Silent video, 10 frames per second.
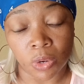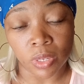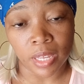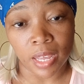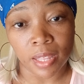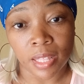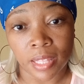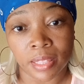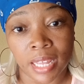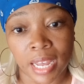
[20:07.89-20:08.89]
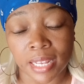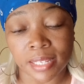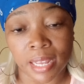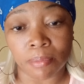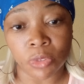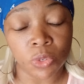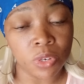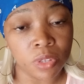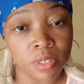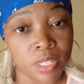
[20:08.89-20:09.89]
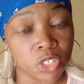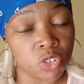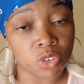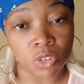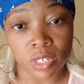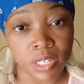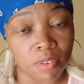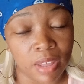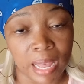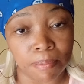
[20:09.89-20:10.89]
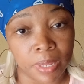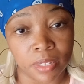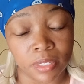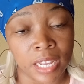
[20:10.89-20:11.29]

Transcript: Okay? There are some unions that should not have happened.